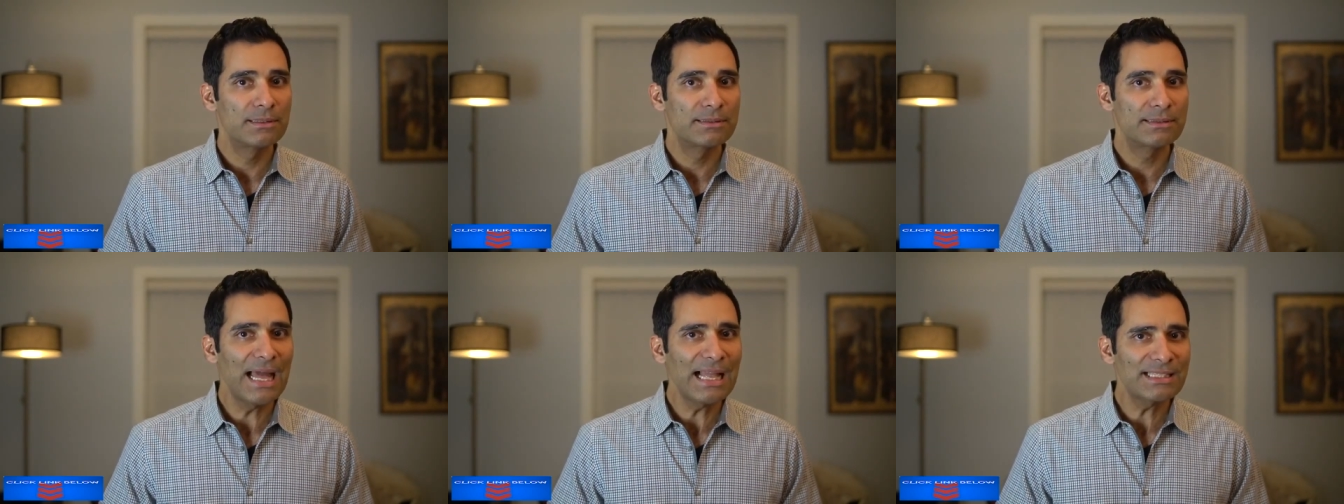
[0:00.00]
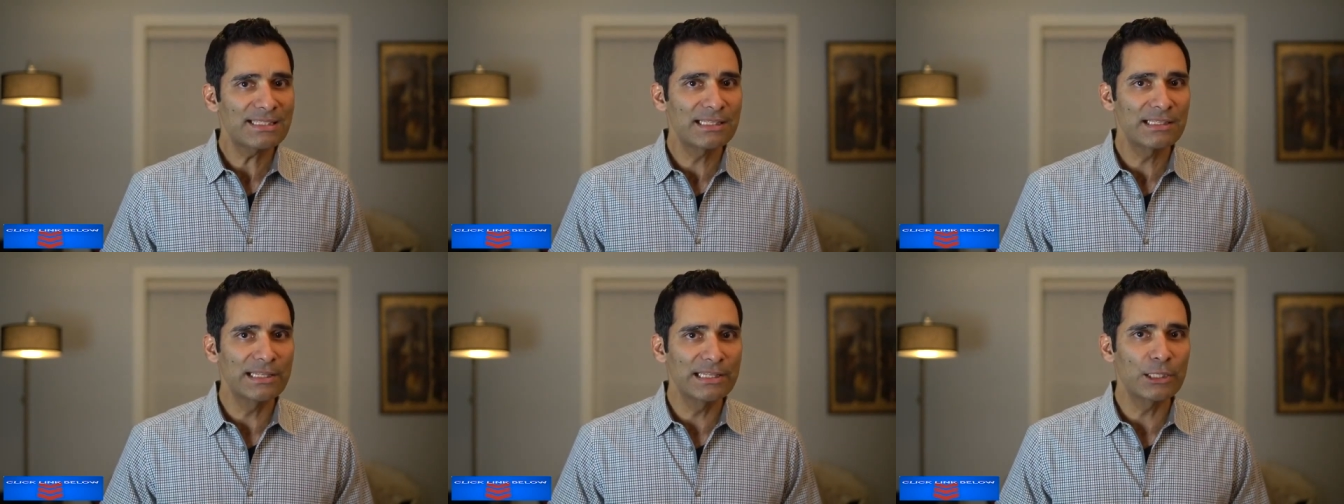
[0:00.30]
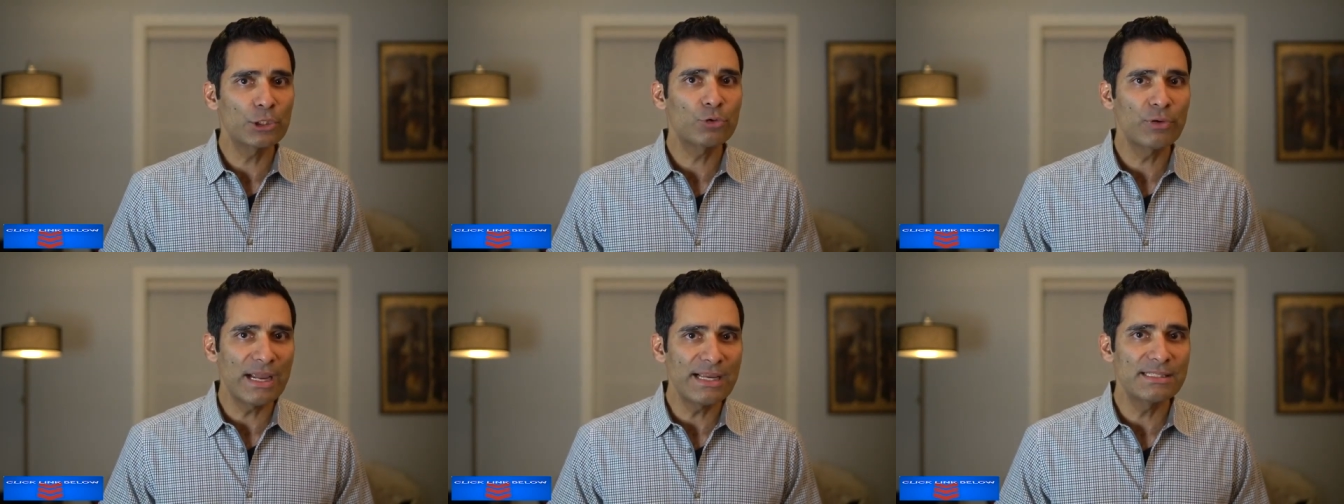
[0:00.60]
That's a
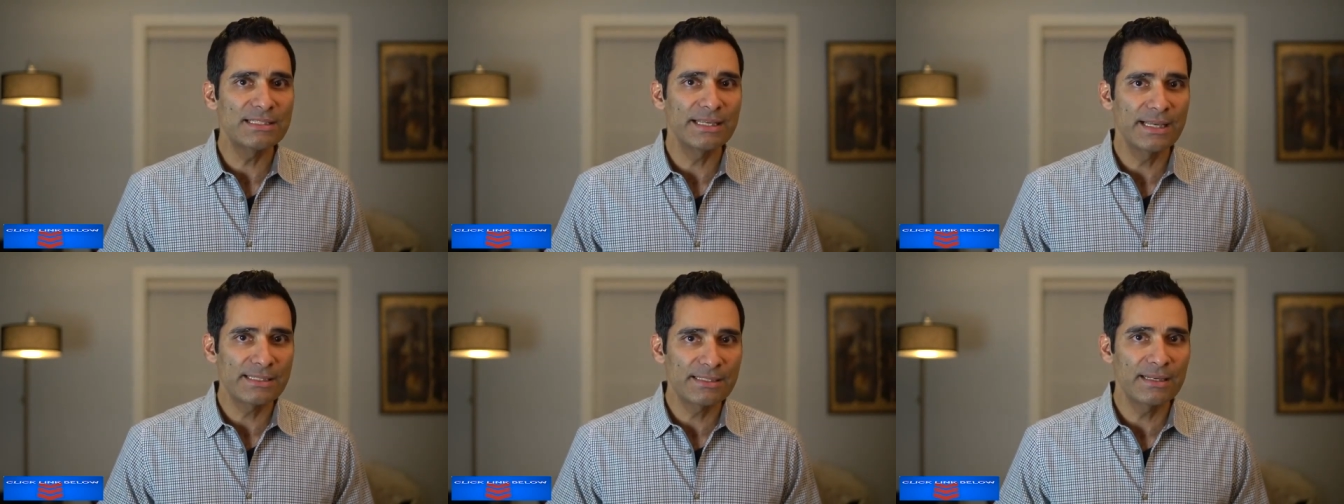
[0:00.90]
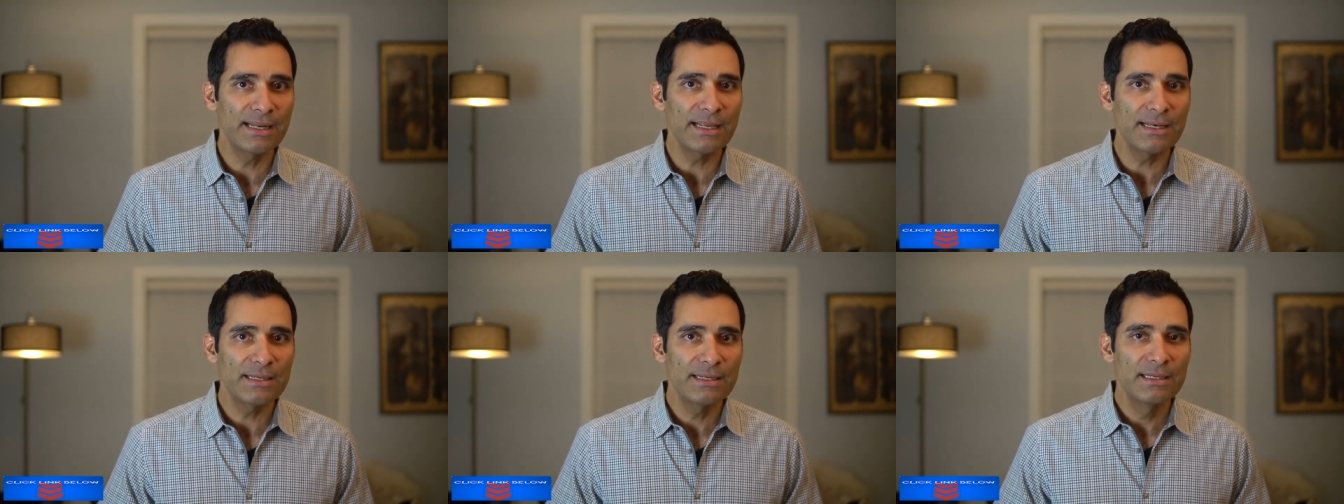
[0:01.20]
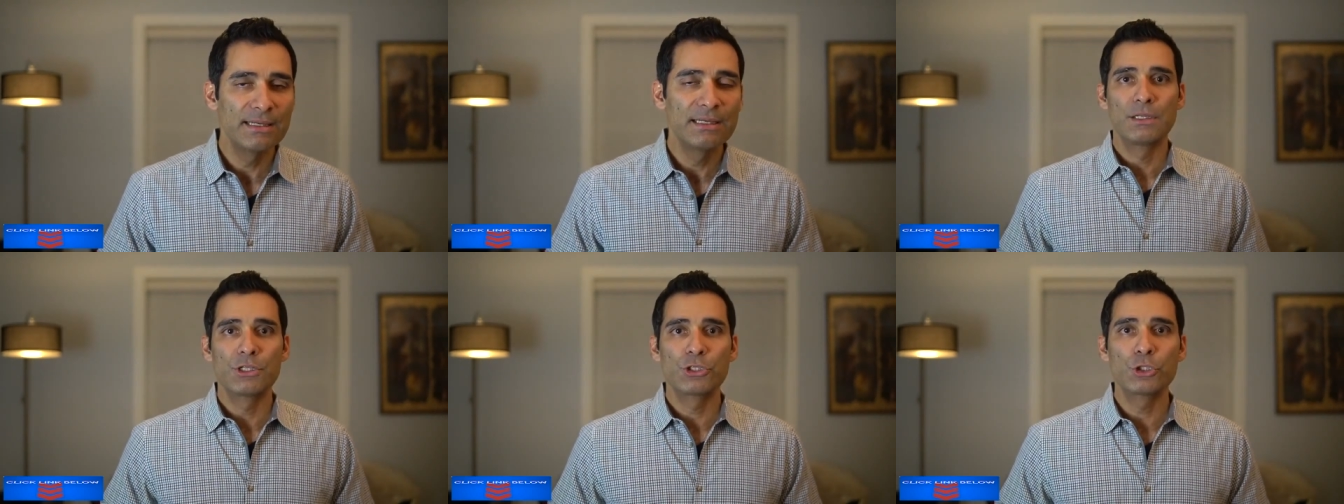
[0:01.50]
little crazy, isn't it?
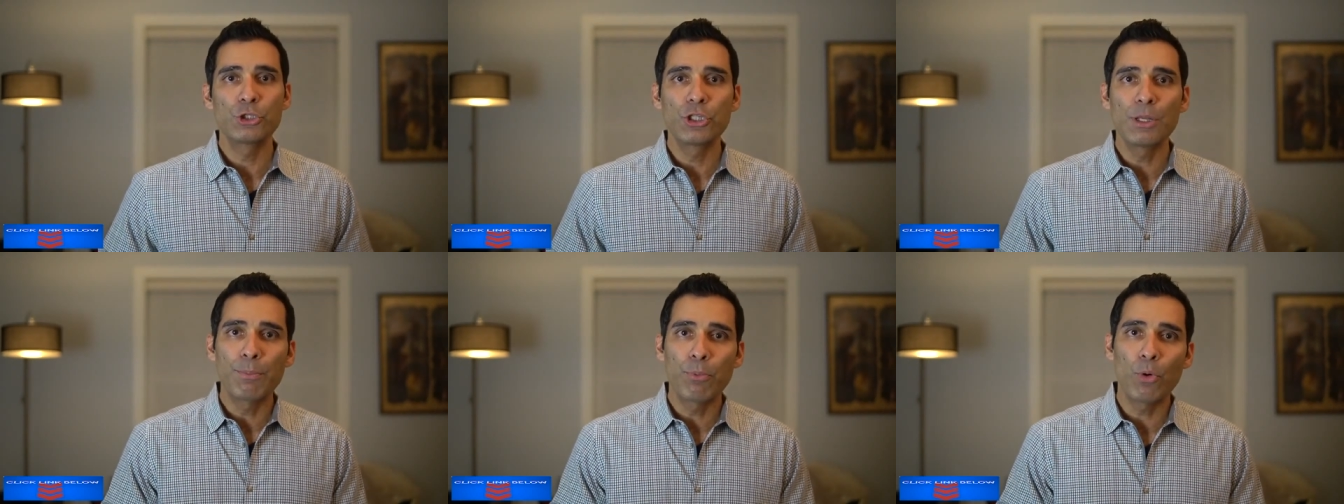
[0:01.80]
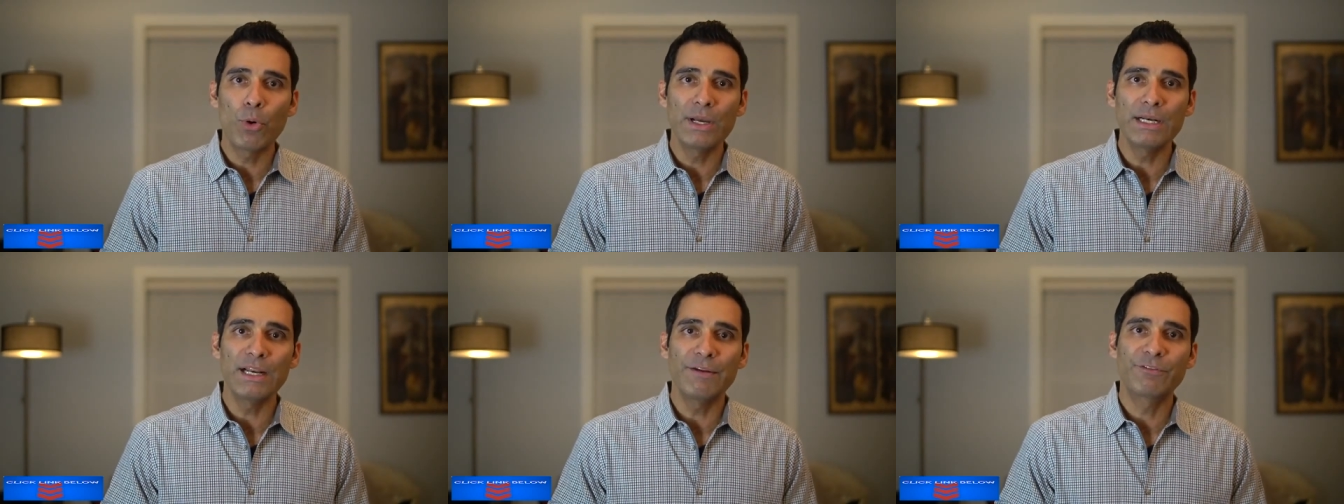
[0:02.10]
To the point,